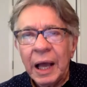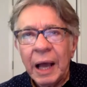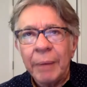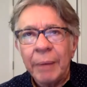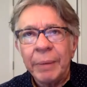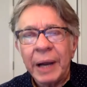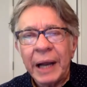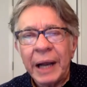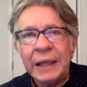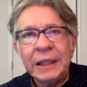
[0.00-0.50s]

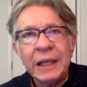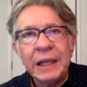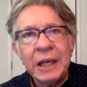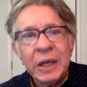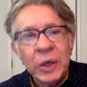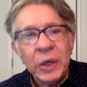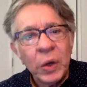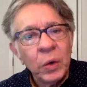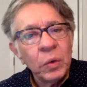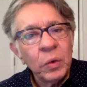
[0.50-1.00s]
but I didn't
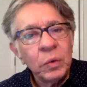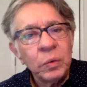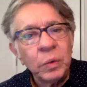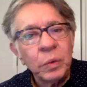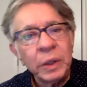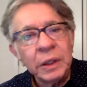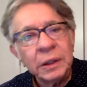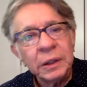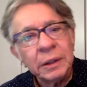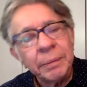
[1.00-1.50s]
know
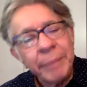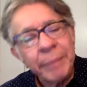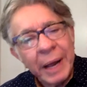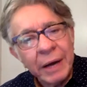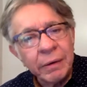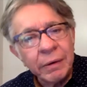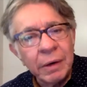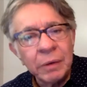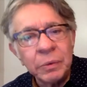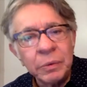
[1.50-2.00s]
what the
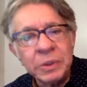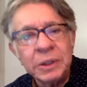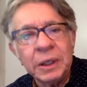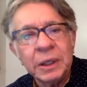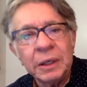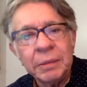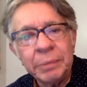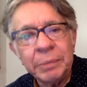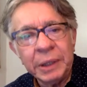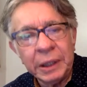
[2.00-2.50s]
background was going
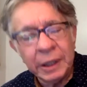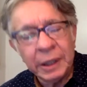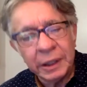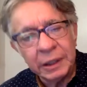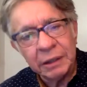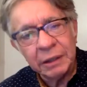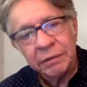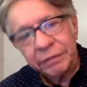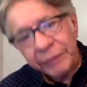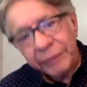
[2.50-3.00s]
to be. And
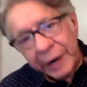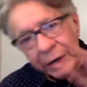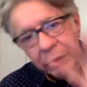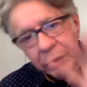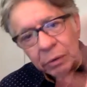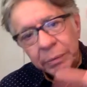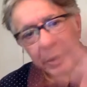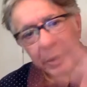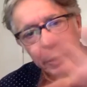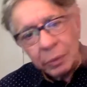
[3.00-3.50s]
then Frank
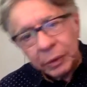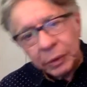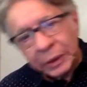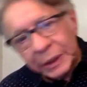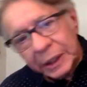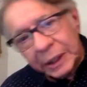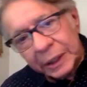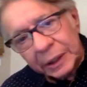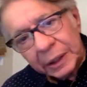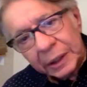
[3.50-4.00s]
Romero
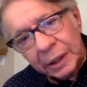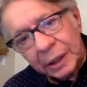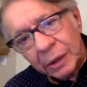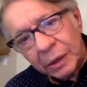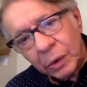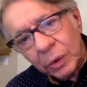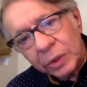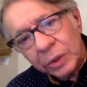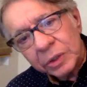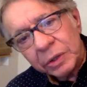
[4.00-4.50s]
did a
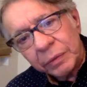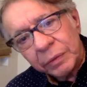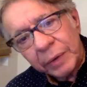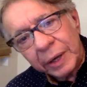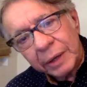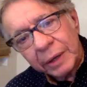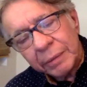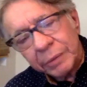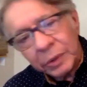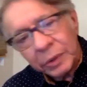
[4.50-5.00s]
horse and
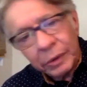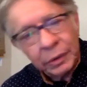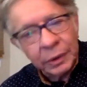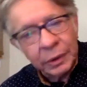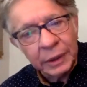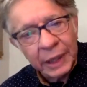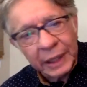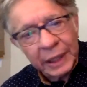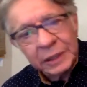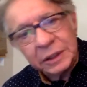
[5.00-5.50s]
rider mural
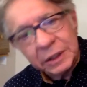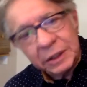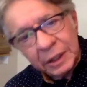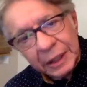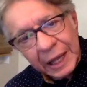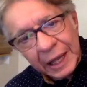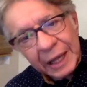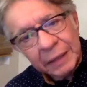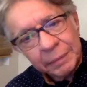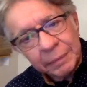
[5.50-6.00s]
next to
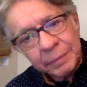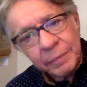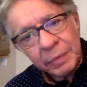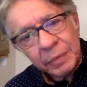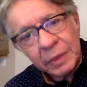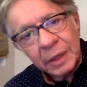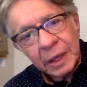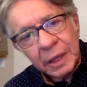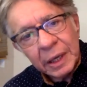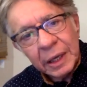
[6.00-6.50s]
that.
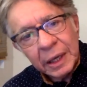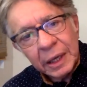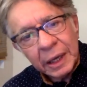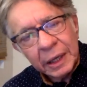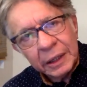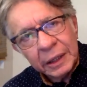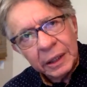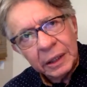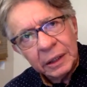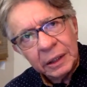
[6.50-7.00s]

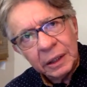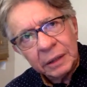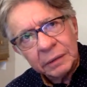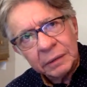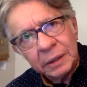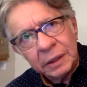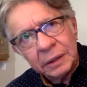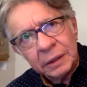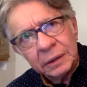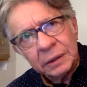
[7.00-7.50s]
And then
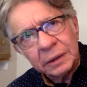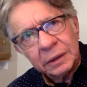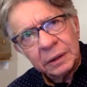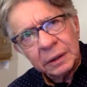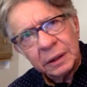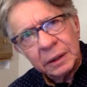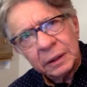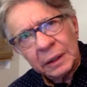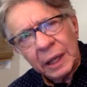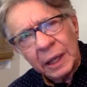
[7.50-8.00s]

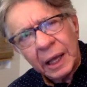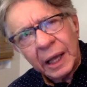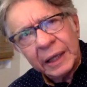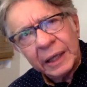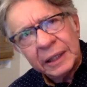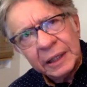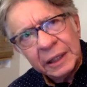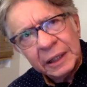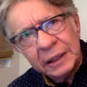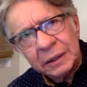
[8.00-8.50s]
I
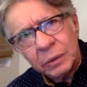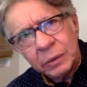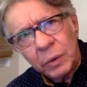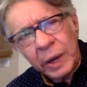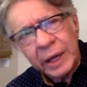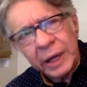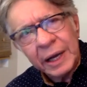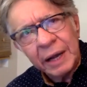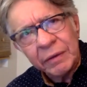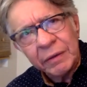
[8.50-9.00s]
didn't
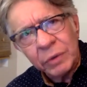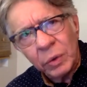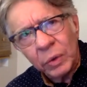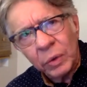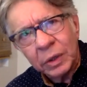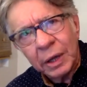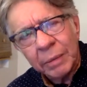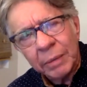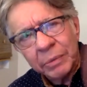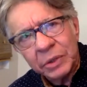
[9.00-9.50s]
quite have the whole
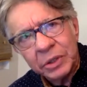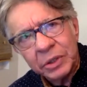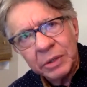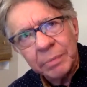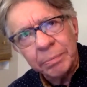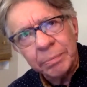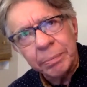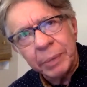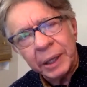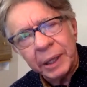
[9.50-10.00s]

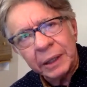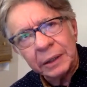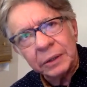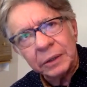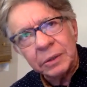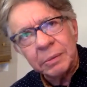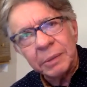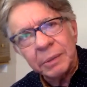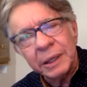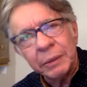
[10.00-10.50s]
composition, but
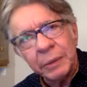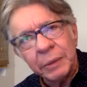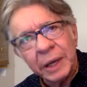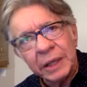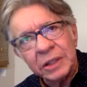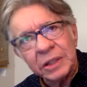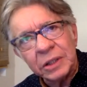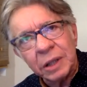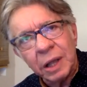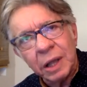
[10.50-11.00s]
to me, when I
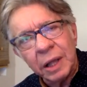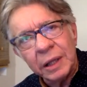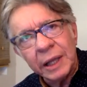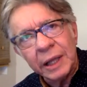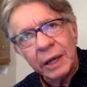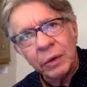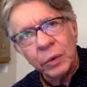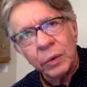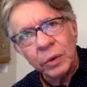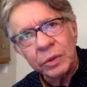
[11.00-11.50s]
saw that
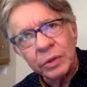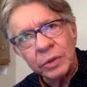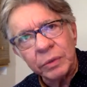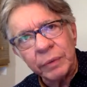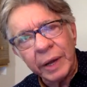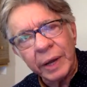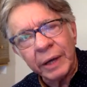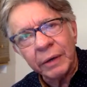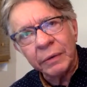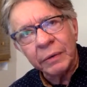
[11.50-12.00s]
horse and
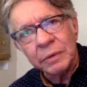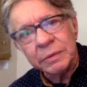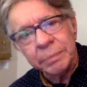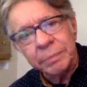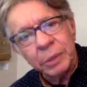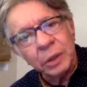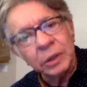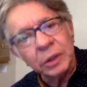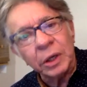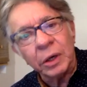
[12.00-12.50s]
rider was
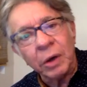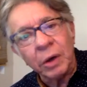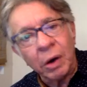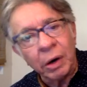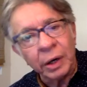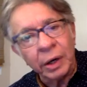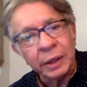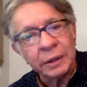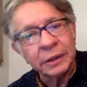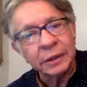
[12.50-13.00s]
built on
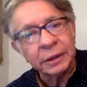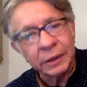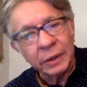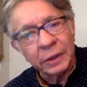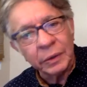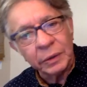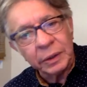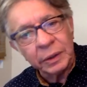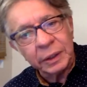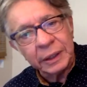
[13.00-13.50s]
arcs, you
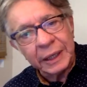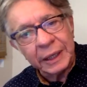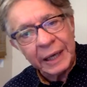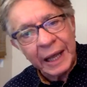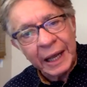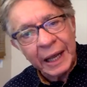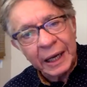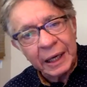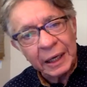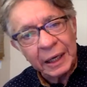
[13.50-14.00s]
know, the, the
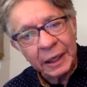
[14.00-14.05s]
neck,